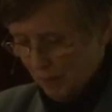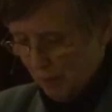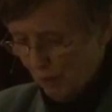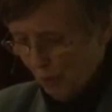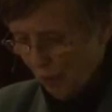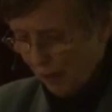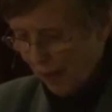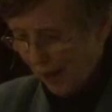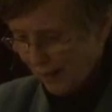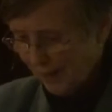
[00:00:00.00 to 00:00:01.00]
before
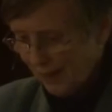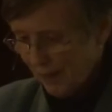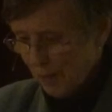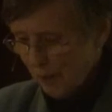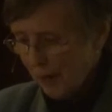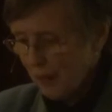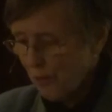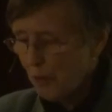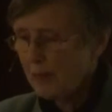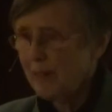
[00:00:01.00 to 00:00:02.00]
God. And
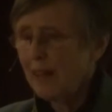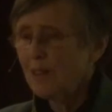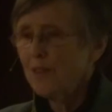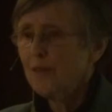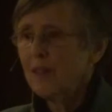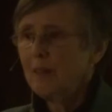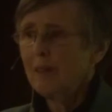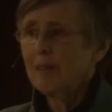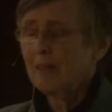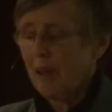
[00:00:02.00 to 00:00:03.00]
if we let the
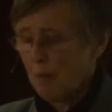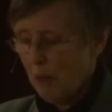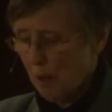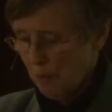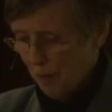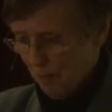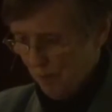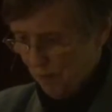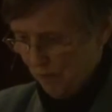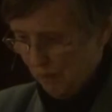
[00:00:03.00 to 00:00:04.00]
feelings come up
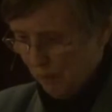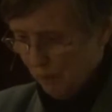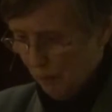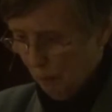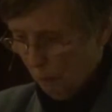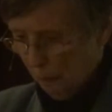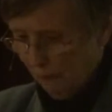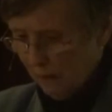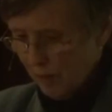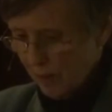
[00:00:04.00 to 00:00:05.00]

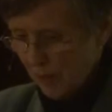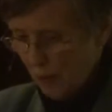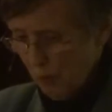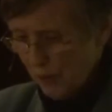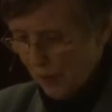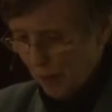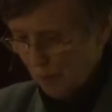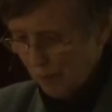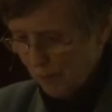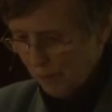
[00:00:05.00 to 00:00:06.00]
and stay with them,
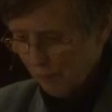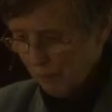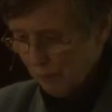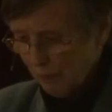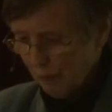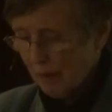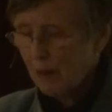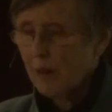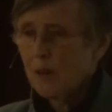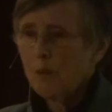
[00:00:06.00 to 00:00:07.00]

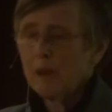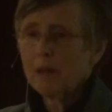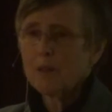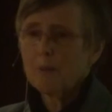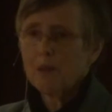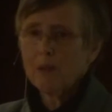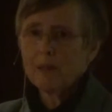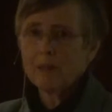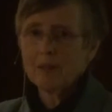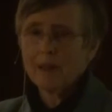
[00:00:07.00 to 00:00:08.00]
we
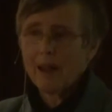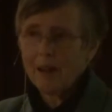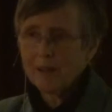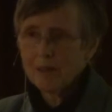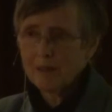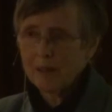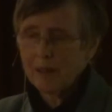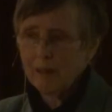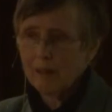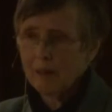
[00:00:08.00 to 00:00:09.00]
experience an
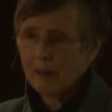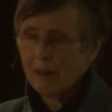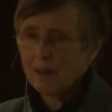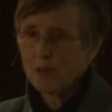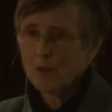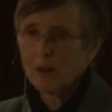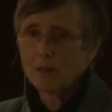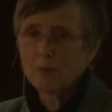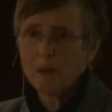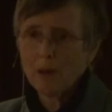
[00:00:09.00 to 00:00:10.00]
honesty and a
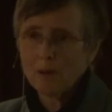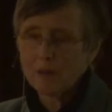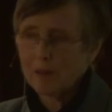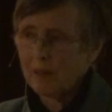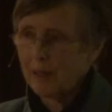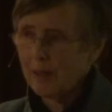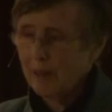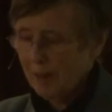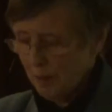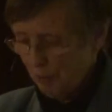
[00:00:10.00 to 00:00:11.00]
transparency
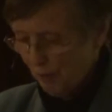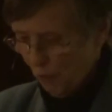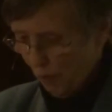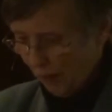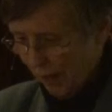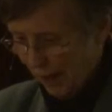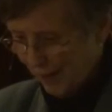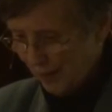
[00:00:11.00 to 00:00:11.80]
before God.